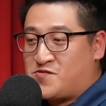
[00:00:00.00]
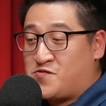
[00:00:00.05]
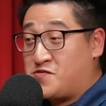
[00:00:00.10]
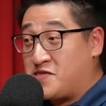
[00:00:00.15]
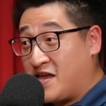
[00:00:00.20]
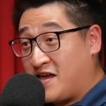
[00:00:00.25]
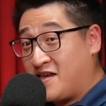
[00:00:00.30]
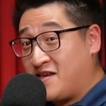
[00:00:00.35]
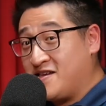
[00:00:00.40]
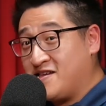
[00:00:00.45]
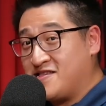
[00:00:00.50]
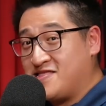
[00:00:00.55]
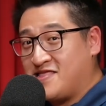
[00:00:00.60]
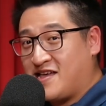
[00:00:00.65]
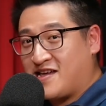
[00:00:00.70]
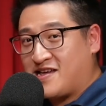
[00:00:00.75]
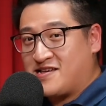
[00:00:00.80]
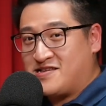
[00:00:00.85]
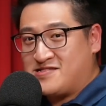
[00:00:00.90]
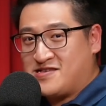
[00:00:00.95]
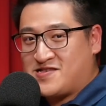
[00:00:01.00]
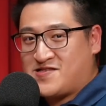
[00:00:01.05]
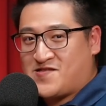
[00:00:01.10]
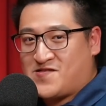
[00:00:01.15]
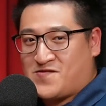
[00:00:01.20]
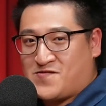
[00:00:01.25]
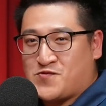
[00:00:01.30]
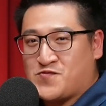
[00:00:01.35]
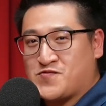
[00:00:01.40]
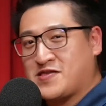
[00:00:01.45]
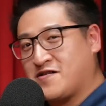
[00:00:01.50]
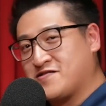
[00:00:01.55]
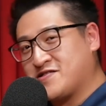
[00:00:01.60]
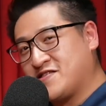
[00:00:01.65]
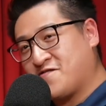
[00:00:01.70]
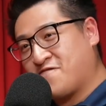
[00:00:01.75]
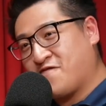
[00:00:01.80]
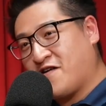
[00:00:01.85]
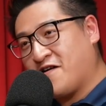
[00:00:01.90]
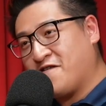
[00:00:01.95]
today, like it is
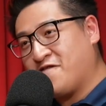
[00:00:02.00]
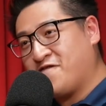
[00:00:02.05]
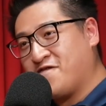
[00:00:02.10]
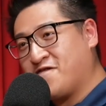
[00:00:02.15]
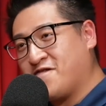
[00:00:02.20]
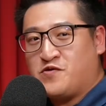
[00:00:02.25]
2005,